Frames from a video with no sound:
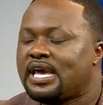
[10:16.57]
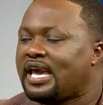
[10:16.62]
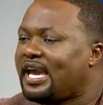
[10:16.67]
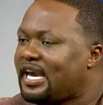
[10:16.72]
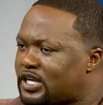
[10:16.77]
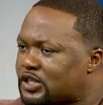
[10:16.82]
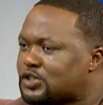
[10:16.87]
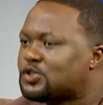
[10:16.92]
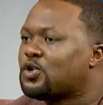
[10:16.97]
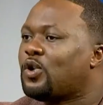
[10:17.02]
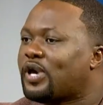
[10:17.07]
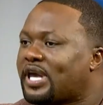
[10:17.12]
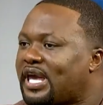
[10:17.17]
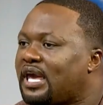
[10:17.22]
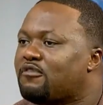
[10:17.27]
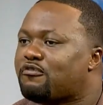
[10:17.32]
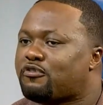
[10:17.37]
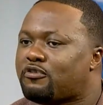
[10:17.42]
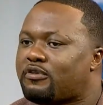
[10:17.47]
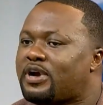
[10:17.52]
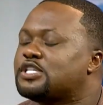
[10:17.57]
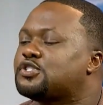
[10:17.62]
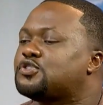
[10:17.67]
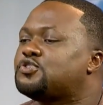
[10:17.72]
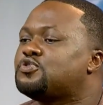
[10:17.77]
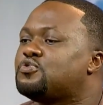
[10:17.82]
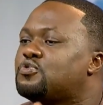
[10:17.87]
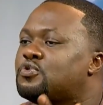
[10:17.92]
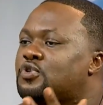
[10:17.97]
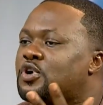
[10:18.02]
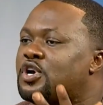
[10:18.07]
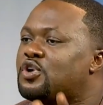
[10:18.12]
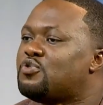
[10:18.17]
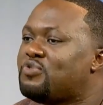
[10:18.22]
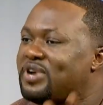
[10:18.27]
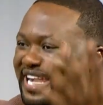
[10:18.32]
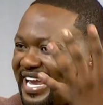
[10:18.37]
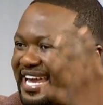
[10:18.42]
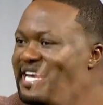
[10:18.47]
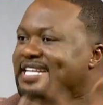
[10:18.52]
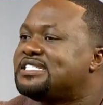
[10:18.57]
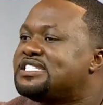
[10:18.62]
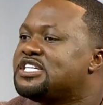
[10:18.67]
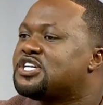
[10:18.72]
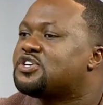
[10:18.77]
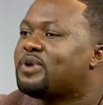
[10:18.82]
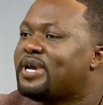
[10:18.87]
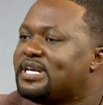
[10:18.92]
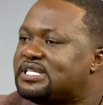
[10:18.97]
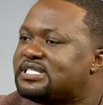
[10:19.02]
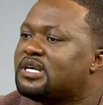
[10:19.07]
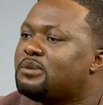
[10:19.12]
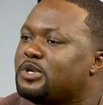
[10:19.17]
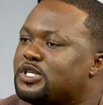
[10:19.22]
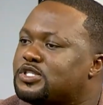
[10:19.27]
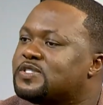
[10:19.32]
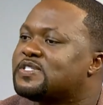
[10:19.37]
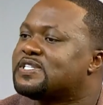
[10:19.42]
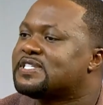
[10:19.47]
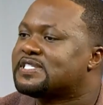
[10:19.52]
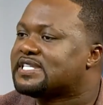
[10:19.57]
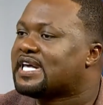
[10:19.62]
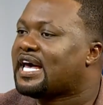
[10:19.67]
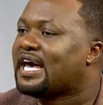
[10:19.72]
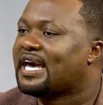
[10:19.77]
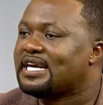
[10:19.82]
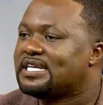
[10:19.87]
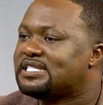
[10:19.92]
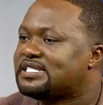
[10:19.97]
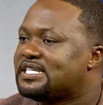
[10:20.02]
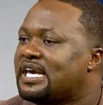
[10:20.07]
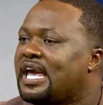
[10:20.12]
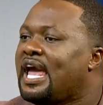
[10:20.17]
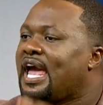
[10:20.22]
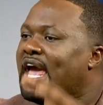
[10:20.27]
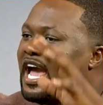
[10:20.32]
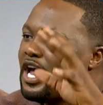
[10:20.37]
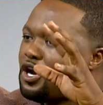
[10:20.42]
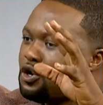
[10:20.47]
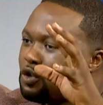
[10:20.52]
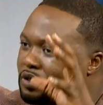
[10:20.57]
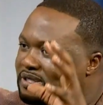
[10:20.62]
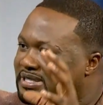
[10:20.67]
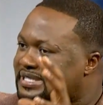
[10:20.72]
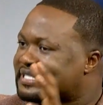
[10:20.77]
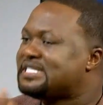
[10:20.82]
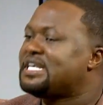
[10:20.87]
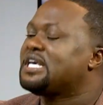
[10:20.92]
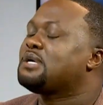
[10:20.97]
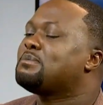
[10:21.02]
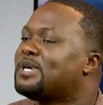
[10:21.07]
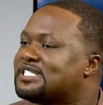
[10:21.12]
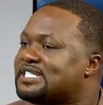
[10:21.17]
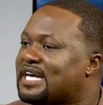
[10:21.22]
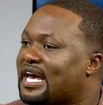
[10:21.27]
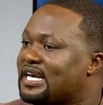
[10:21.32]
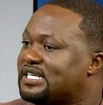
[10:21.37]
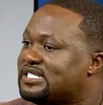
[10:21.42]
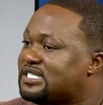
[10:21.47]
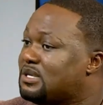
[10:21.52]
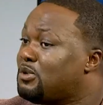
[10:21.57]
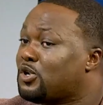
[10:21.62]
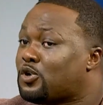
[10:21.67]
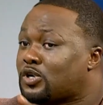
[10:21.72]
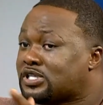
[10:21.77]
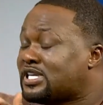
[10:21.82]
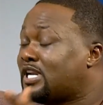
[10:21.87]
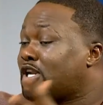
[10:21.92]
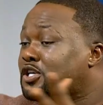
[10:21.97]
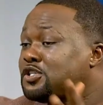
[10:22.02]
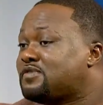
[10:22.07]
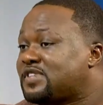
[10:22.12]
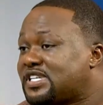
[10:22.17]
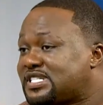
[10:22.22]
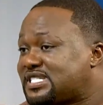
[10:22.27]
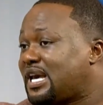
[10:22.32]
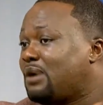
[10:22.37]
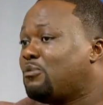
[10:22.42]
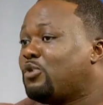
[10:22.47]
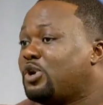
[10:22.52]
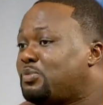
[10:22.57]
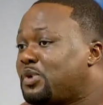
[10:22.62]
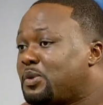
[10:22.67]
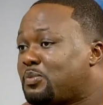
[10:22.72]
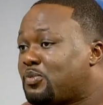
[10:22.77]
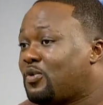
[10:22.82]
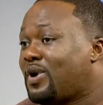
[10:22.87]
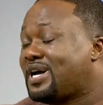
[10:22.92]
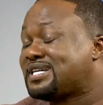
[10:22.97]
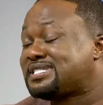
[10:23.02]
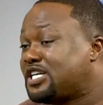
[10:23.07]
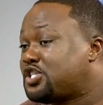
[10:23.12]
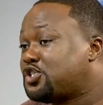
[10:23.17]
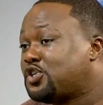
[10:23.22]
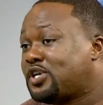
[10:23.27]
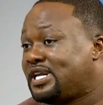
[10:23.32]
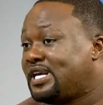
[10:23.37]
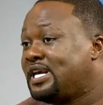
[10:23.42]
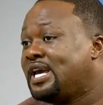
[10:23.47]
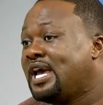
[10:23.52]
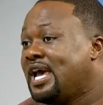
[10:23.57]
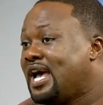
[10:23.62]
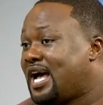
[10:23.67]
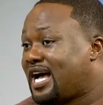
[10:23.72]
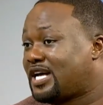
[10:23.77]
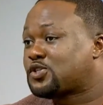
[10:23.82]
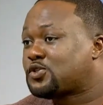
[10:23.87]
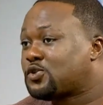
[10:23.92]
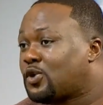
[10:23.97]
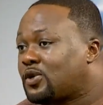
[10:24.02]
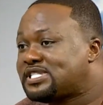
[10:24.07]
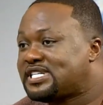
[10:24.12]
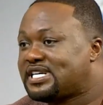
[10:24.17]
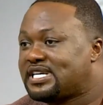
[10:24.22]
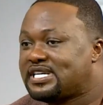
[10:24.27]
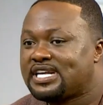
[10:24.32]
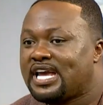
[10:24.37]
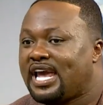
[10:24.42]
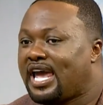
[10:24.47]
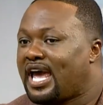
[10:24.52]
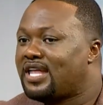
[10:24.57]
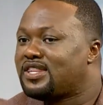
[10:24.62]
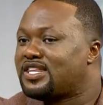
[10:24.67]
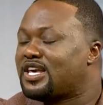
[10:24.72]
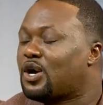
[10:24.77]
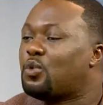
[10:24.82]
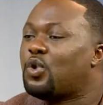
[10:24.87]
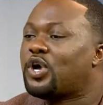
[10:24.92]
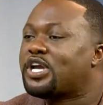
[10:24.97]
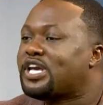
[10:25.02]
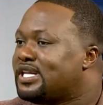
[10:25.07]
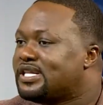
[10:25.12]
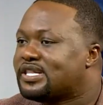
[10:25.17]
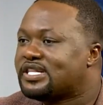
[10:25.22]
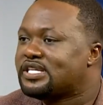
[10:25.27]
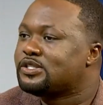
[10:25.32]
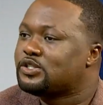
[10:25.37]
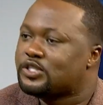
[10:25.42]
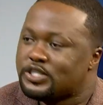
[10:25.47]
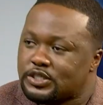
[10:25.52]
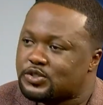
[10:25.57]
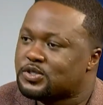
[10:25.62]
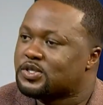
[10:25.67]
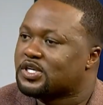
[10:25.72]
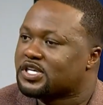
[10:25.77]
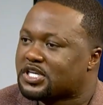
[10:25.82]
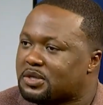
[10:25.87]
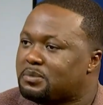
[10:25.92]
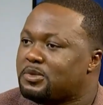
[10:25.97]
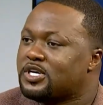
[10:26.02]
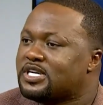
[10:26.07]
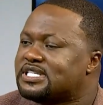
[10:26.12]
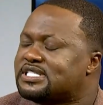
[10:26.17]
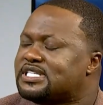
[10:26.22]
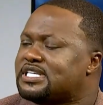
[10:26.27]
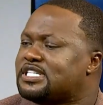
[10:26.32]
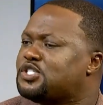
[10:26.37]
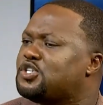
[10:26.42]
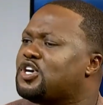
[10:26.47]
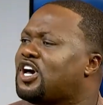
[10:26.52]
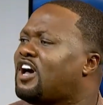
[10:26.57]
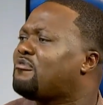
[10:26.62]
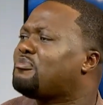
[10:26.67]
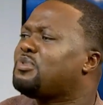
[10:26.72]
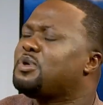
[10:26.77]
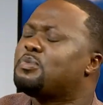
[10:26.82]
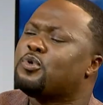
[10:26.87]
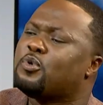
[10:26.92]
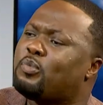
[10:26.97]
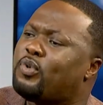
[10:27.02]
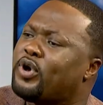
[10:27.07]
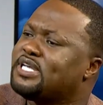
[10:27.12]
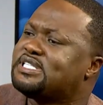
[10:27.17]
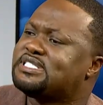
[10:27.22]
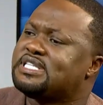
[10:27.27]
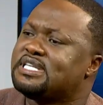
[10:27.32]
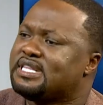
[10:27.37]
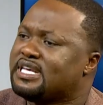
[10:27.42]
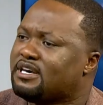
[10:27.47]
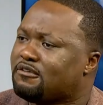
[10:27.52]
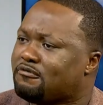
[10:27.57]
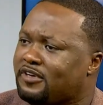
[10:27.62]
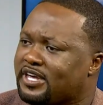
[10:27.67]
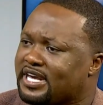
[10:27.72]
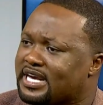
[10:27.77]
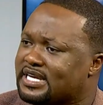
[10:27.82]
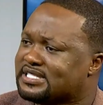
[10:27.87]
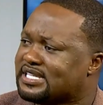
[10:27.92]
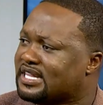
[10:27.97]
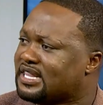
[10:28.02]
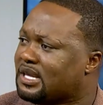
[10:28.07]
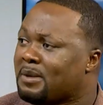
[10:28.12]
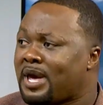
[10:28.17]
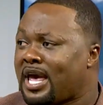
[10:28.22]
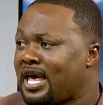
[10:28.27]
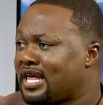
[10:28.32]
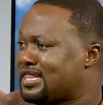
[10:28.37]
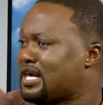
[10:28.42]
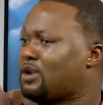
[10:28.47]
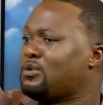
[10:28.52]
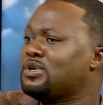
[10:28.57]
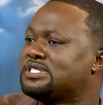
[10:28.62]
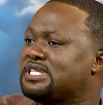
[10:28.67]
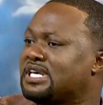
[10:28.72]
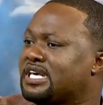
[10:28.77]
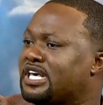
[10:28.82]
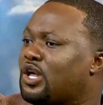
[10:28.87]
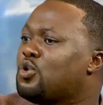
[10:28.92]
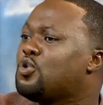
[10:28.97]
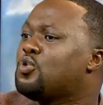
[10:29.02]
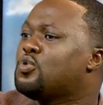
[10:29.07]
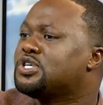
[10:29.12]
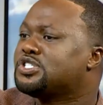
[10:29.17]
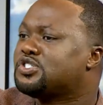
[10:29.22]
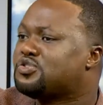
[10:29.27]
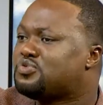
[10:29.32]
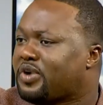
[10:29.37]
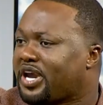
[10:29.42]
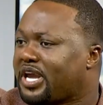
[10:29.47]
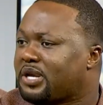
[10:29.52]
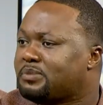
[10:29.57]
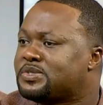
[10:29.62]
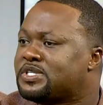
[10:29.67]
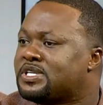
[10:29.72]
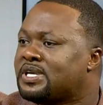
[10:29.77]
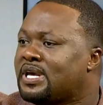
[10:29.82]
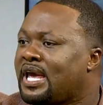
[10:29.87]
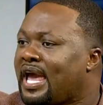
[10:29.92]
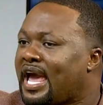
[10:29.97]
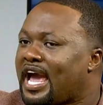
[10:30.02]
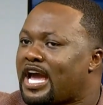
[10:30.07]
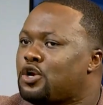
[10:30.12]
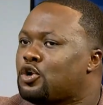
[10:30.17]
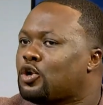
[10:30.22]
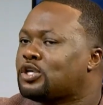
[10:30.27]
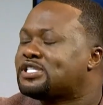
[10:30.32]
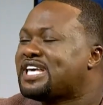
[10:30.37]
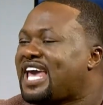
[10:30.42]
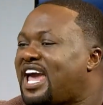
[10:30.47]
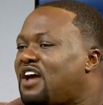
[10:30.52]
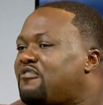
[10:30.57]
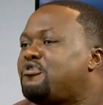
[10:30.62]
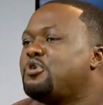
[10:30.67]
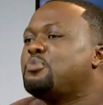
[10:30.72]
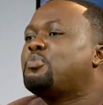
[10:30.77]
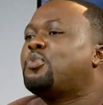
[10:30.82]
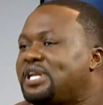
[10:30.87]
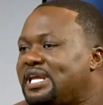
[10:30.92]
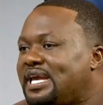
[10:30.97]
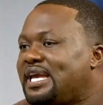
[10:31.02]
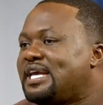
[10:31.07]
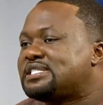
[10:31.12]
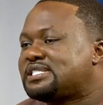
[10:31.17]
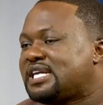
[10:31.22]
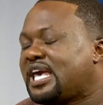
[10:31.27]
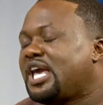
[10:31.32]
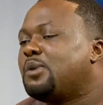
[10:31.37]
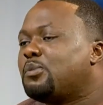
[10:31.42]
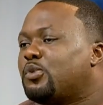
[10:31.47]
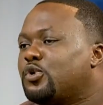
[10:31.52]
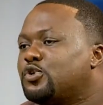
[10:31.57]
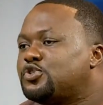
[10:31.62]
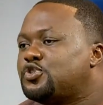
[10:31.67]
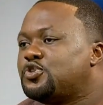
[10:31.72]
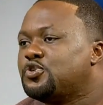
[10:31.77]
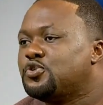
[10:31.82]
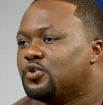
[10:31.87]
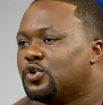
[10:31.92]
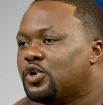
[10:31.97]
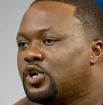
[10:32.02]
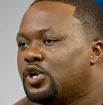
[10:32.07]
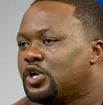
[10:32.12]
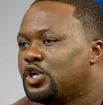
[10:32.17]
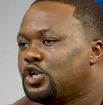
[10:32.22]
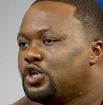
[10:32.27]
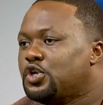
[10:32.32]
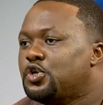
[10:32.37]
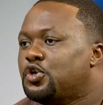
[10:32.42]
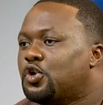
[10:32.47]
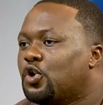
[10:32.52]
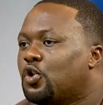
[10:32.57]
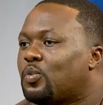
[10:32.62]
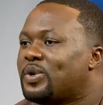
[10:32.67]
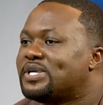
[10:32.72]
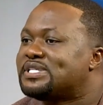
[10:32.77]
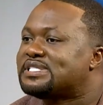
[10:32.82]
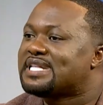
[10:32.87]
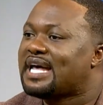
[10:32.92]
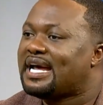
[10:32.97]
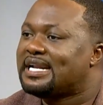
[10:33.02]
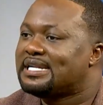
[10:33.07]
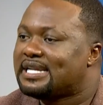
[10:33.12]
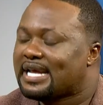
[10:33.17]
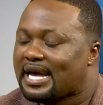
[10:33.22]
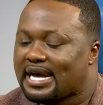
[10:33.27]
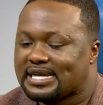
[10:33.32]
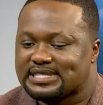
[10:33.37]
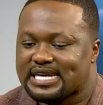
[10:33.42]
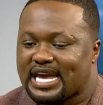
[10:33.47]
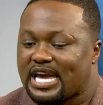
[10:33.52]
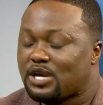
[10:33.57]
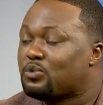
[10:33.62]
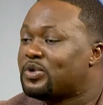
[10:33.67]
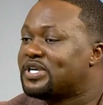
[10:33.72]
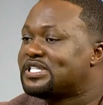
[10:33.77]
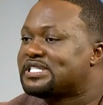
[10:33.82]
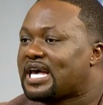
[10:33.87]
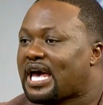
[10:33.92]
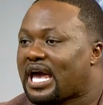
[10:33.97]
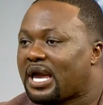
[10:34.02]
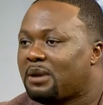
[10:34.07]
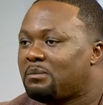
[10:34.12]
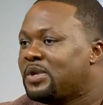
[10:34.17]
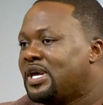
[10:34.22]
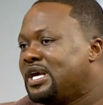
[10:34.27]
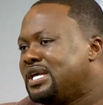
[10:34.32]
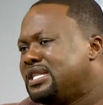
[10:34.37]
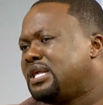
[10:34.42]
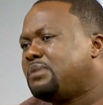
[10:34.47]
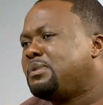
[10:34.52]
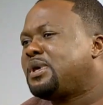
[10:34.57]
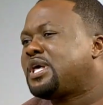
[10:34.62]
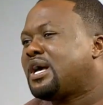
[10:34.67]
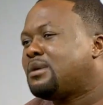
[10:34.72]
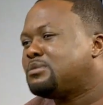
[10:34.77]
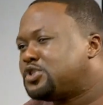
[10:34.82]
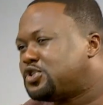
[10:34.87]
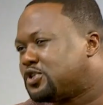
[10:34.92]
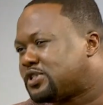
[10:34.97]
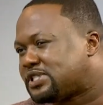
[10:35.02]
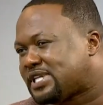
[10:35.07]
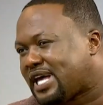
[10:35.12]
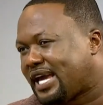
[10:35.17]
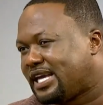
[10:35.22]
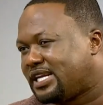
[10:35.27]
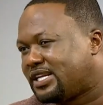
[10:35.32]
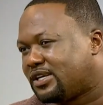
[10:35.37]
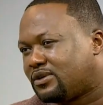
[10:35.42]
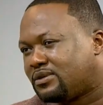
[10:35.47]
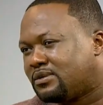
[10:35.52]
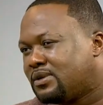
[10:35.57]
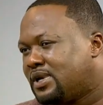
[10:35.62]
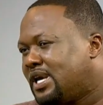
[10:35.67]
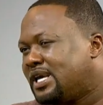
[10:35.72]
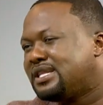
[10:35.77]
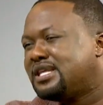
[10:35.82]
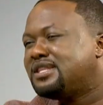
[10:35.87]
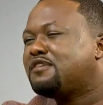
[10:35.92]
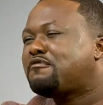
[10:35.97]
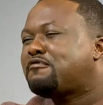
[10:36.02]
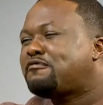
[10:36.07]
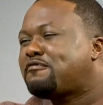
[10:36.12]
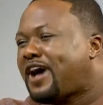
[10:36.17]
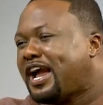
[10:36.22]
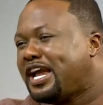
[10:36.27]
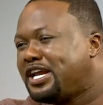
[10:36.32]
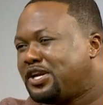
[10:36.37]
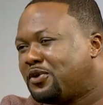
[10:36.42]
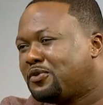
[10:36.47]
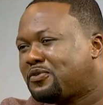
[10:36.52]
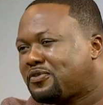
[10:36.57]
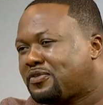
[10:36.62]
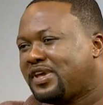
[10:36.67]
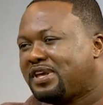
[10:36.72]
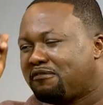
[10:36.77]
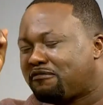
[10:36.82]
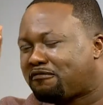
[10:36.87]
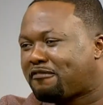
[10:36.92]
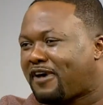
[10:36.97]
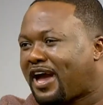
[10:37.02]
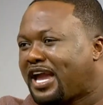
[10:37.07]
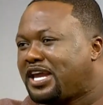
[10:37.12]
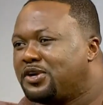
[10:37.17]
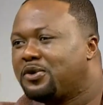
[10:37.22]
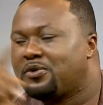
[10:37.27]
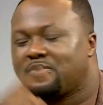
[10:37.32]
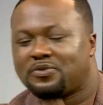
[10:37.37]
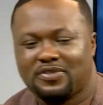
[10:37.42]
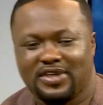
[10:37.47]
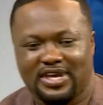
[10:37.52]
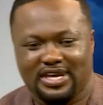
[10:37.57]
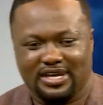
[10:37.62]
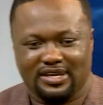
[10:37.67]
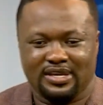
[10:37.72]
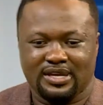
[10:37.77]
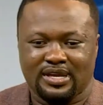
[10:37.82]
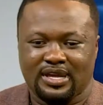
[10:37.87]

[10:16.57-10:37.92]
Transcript: it is okay for us to reintegrate them into society and not stigmatize them. Because a lot of the time when people are sexually assaulted and they are working into the communities, you have people pointing their fingers at them. That was the girl who was raped. And not everybody is able to, withstand that. And with time, they become suicidal. Then the final thing.